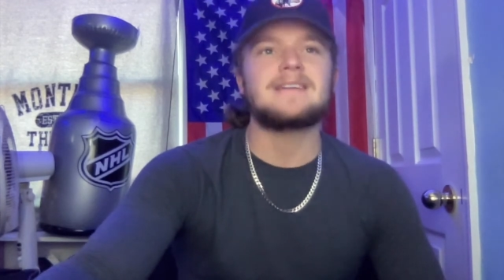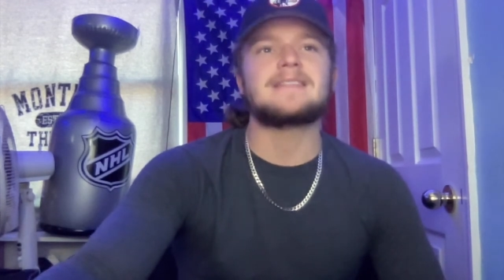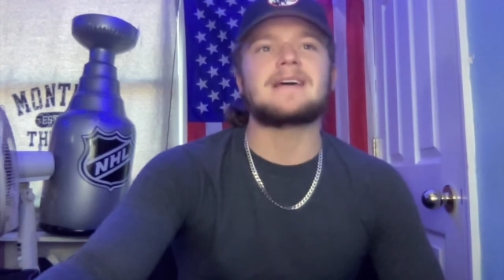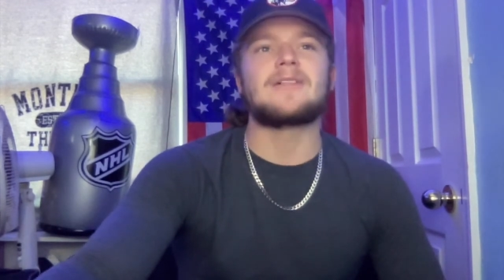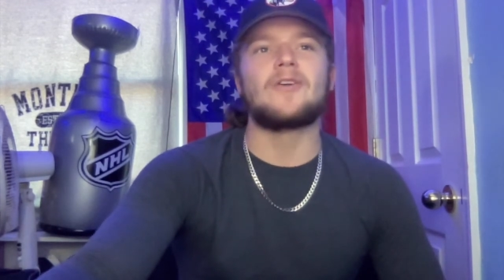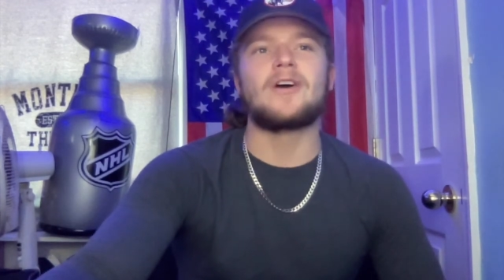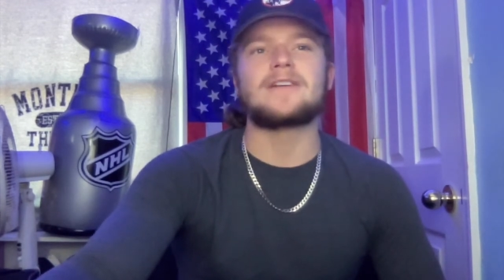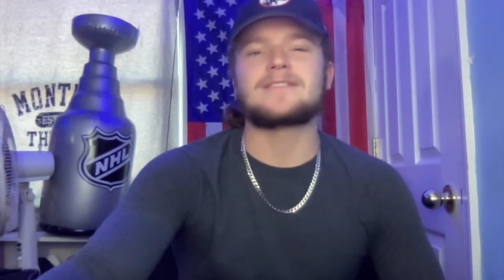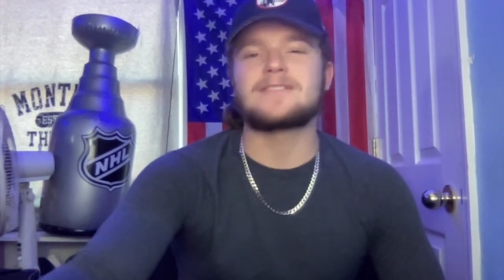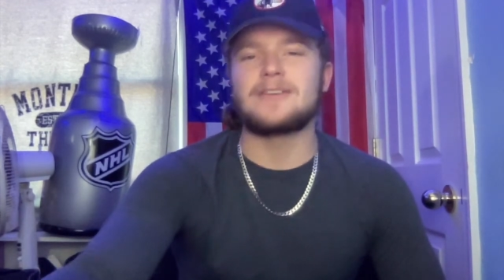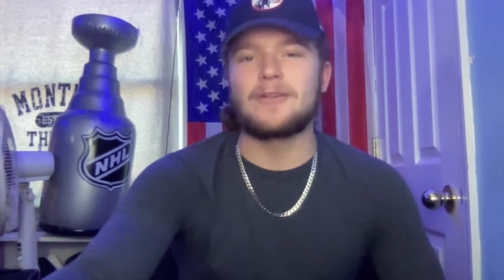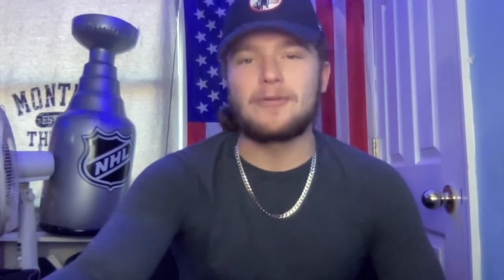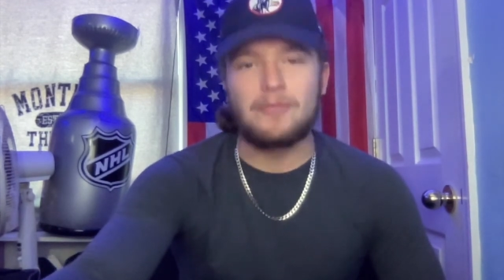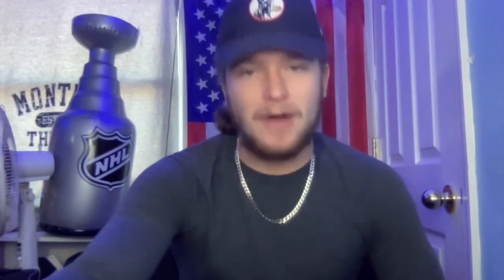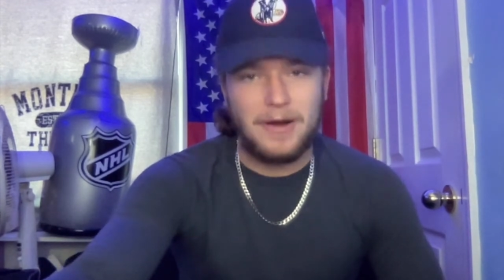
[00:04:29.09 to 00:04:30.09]
They lost to
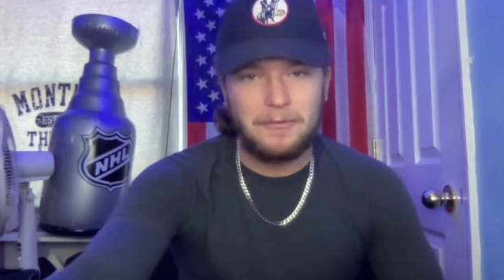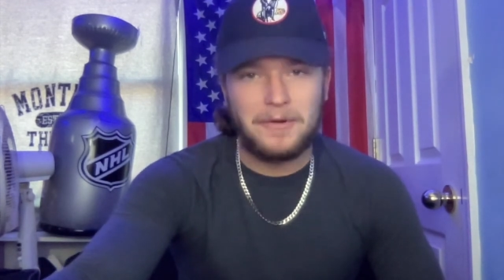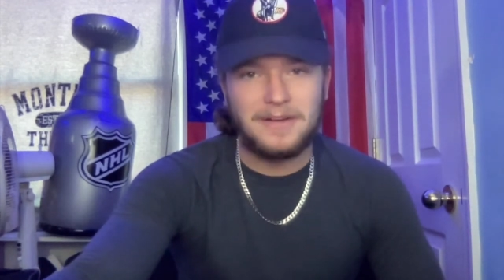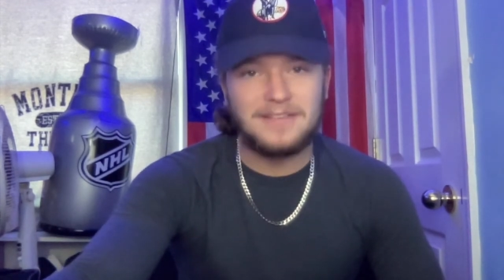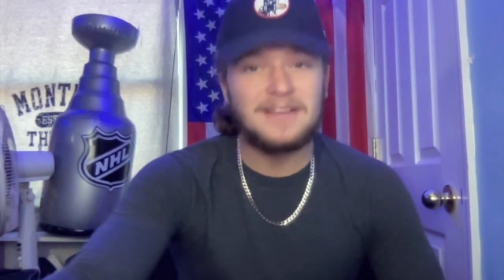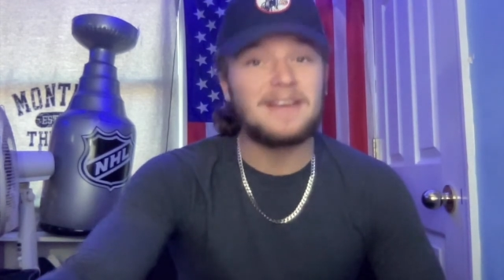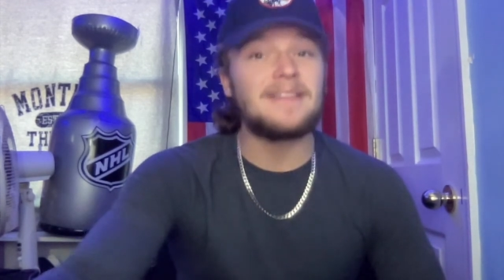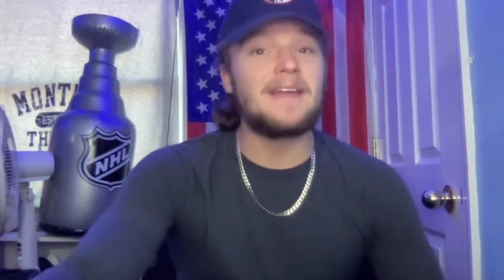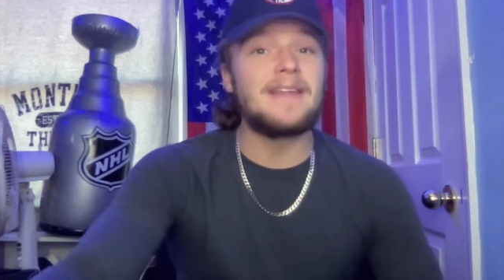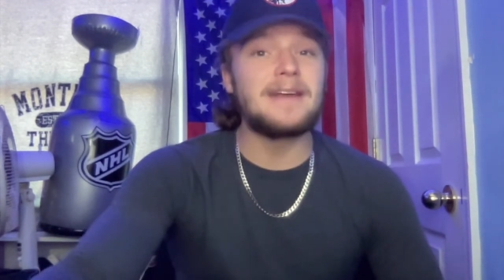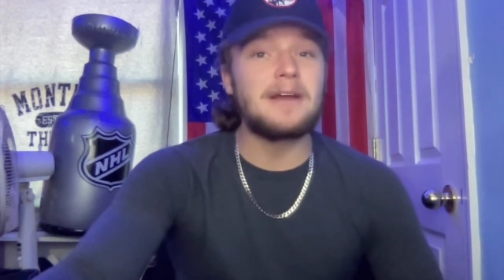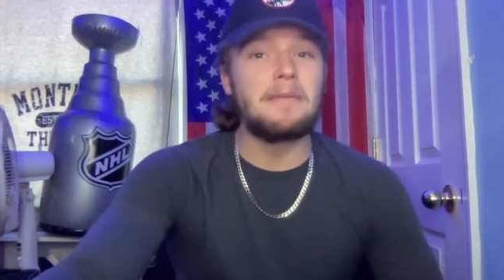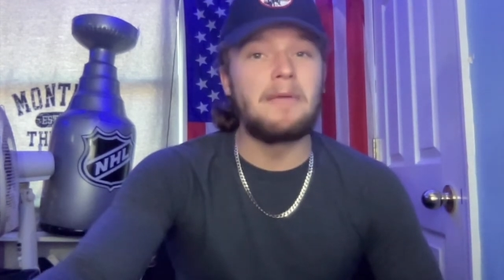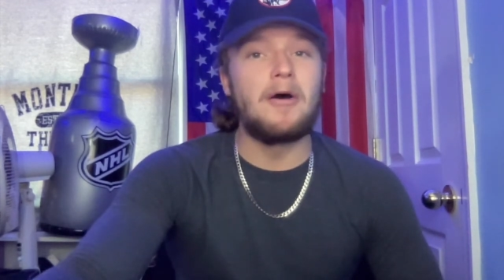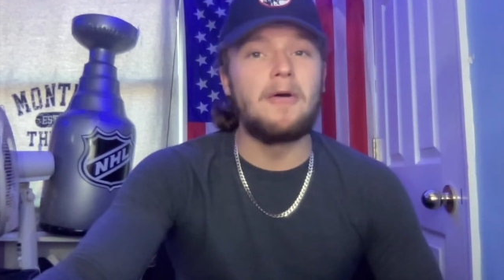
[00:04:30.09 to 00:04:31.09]
the Red Wings. And then they
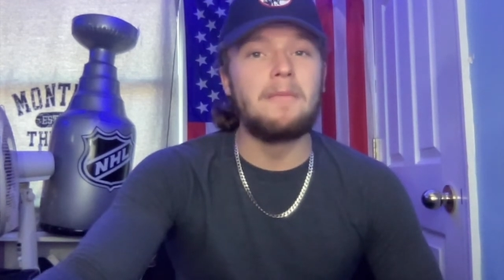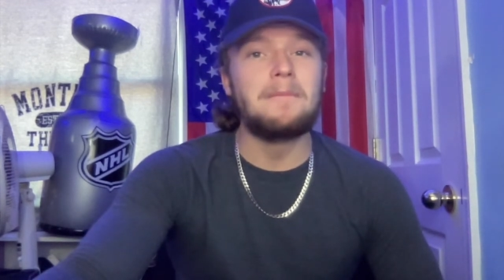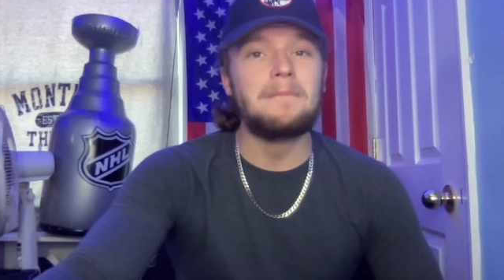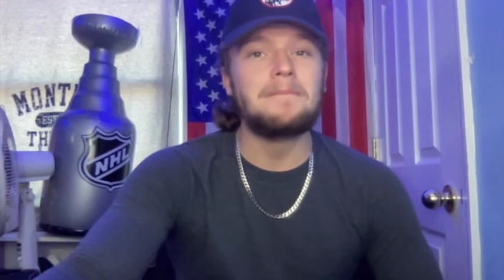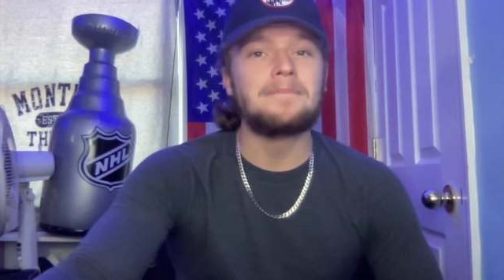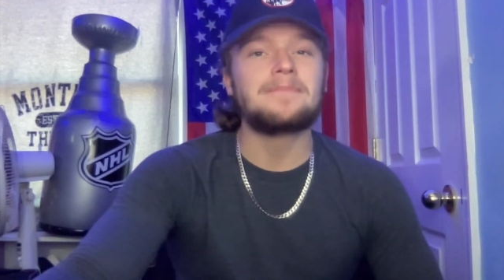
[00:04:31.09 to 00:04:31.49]
come home.